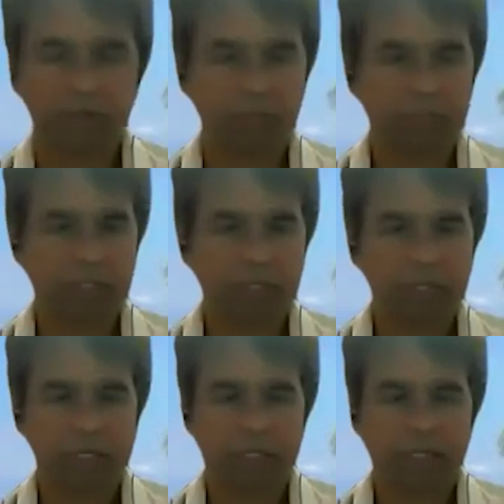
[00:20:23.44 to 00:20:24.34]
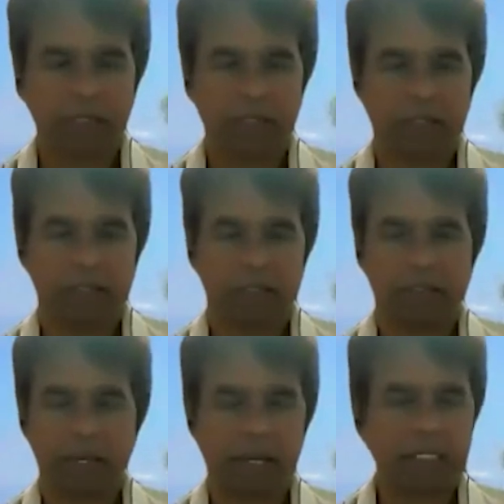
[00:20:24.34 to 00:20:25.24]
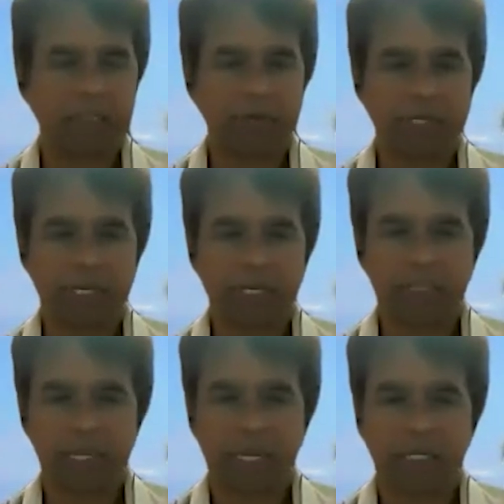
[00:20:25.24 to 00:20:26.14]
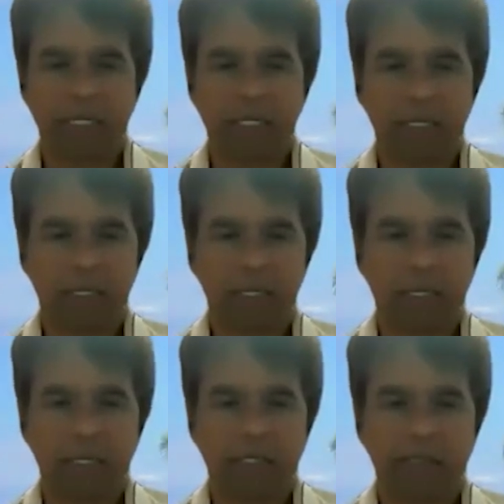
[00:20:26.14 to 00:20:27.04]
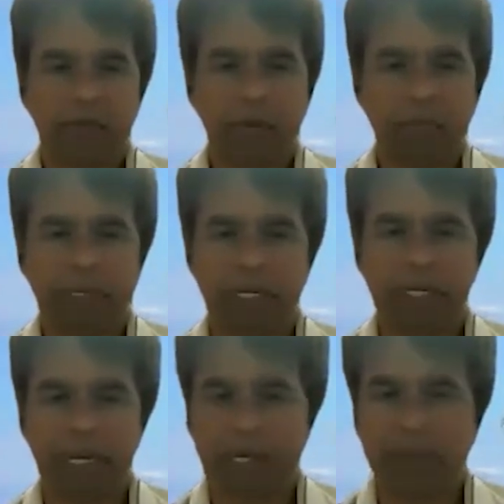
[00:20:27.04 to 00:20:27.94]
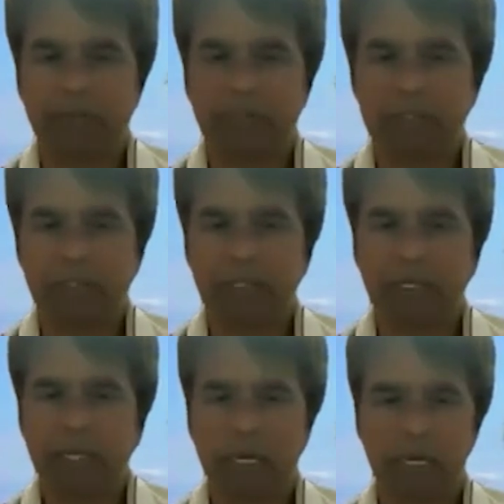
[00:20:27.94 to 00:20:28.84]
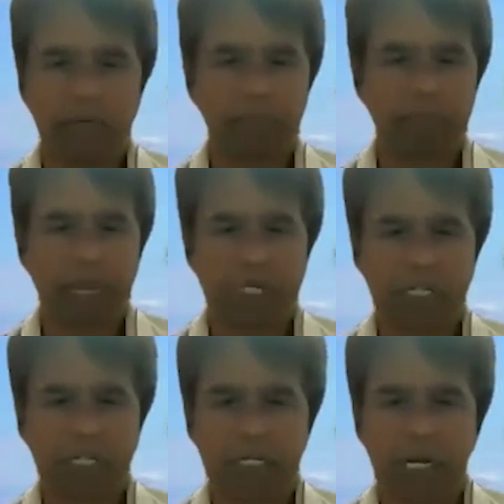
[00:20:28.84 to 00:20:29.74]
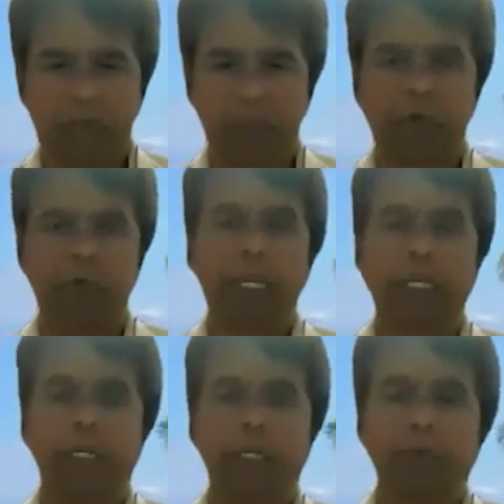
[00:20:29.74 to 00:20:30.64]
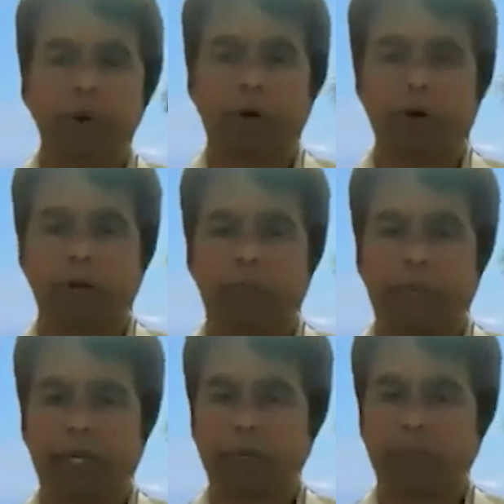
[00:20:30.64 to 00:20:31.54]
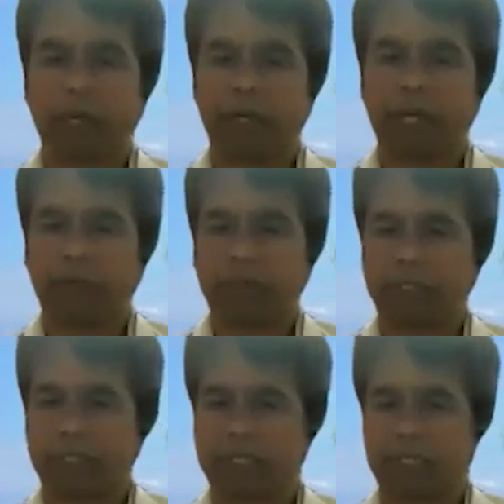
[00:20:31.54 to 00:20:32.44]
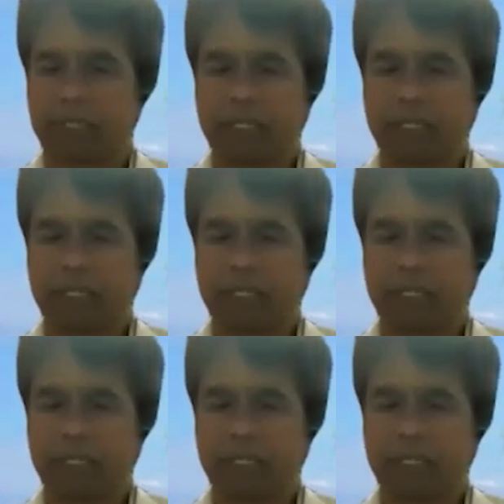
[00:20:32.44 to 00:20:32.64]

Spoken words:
much. The next question is that you have been a diver and a passionate advocate for marine biodiversity.